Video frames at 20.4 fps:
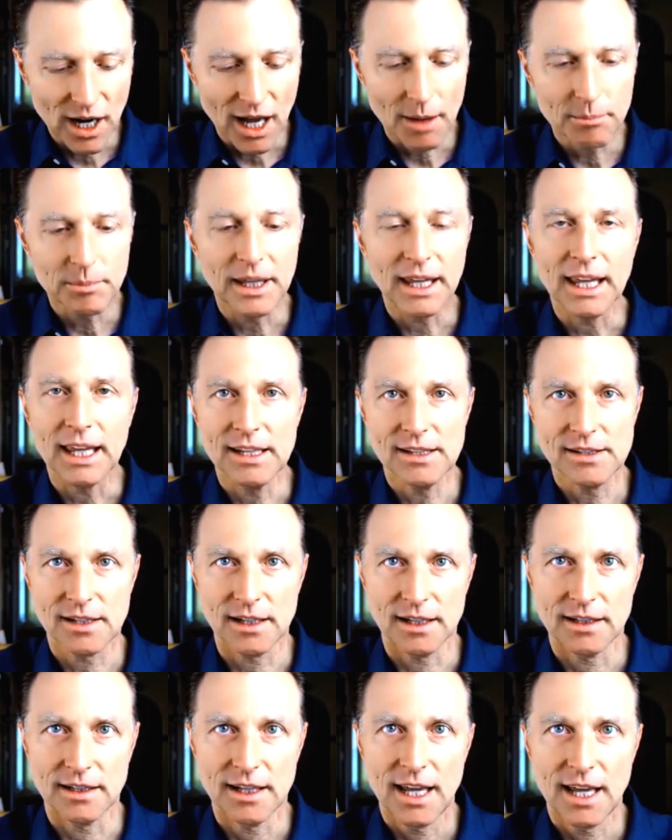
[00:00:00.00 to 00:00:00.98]
dropping
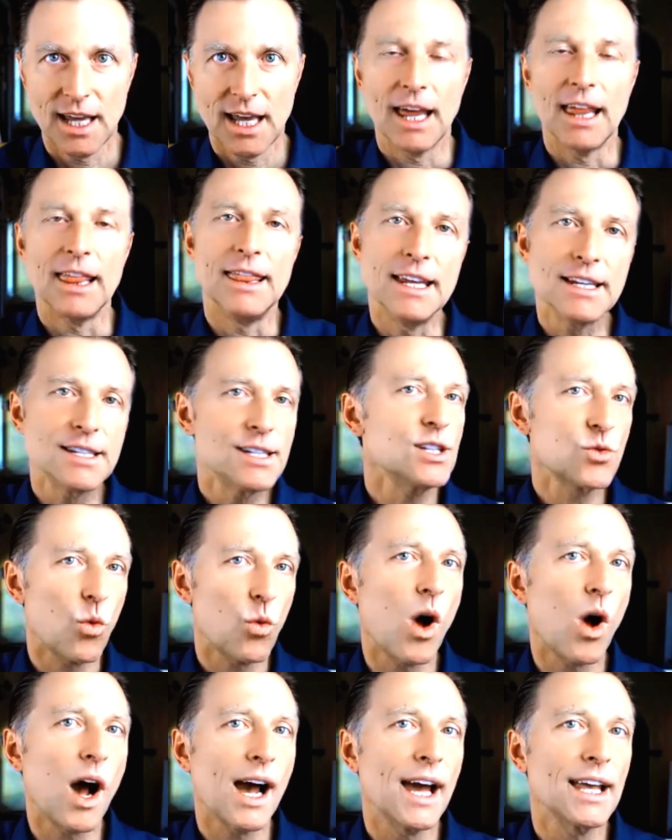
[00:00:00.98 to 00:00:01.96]
insulin. This is
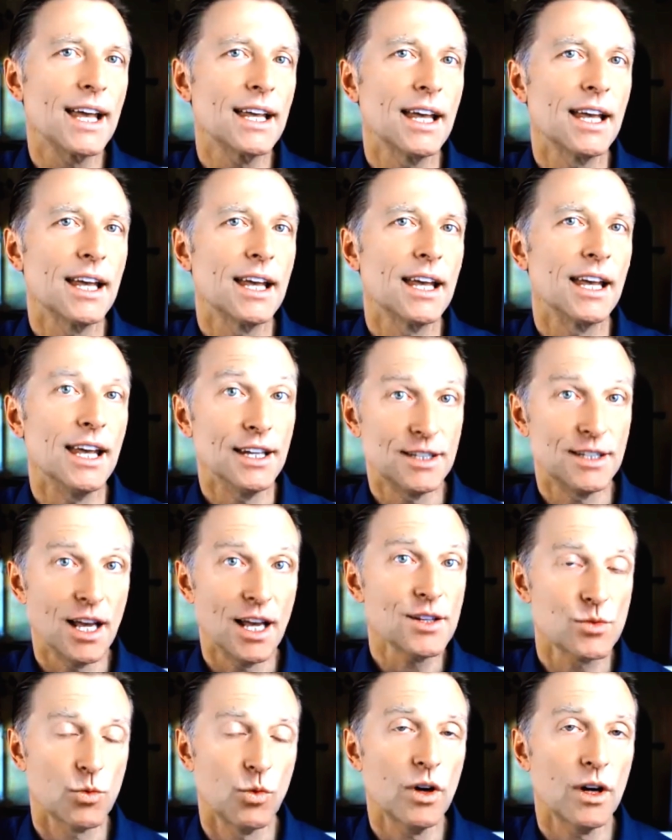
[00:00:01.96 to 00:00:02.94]
why it
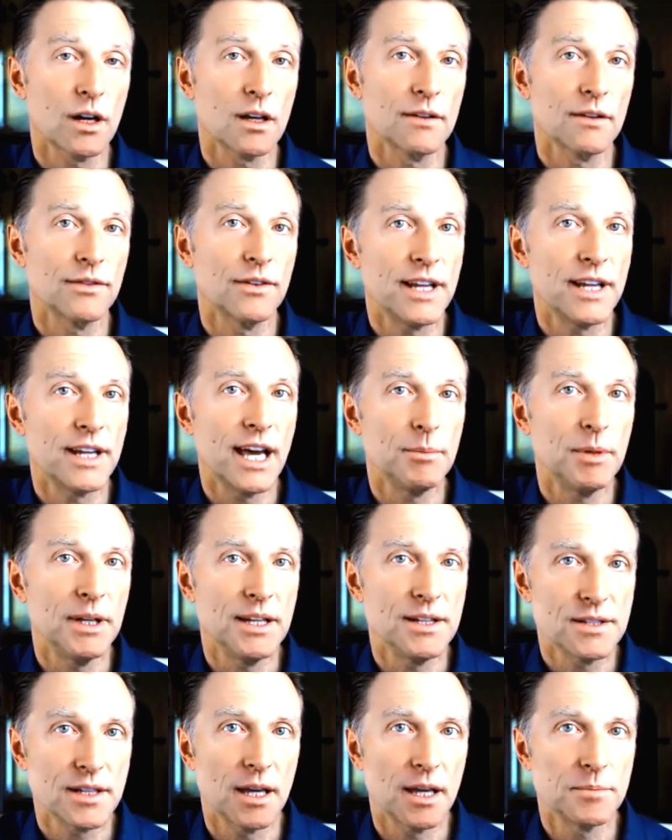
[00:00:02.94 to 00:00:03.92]
does work for
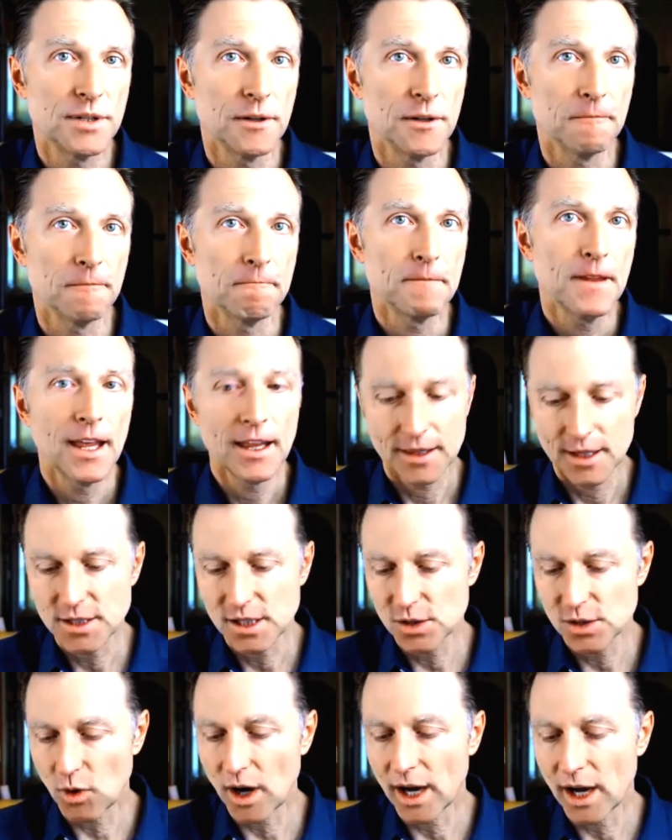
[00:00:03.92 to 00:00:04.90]
diabetes type two. This
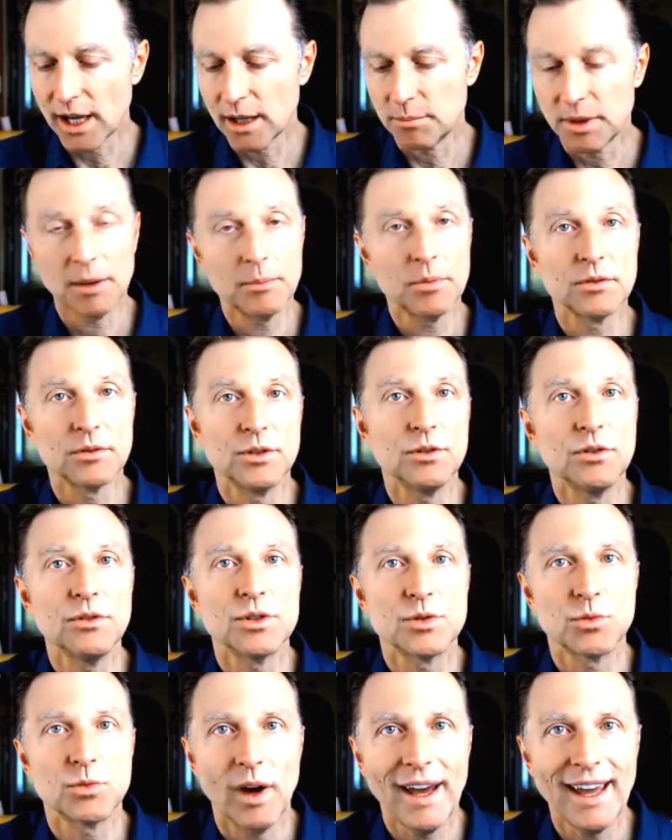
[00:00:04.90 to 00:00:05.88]
is why people do
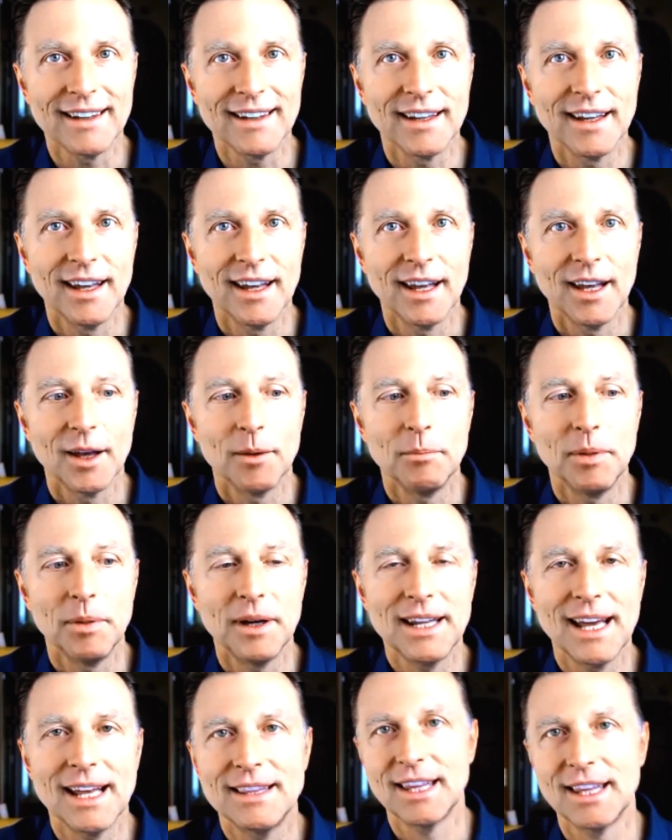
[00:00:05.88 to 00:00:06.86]
lose weight,
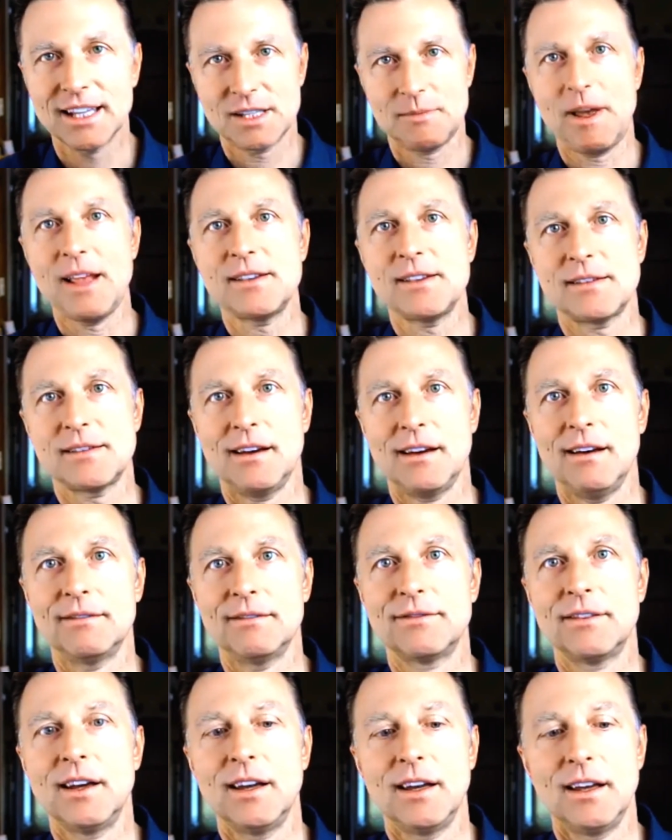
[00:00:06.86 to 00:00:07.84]
but at the expense of
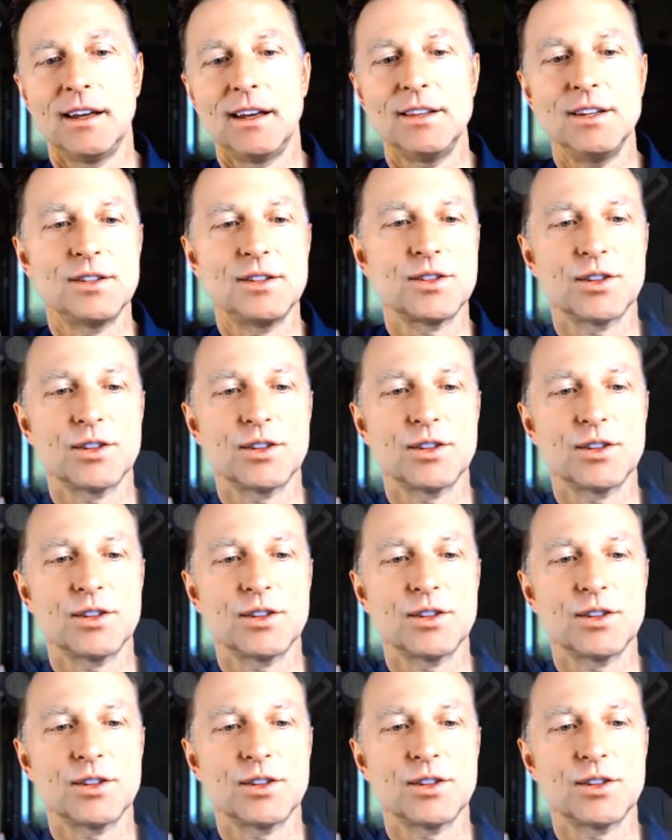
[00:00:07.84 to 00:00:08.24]
this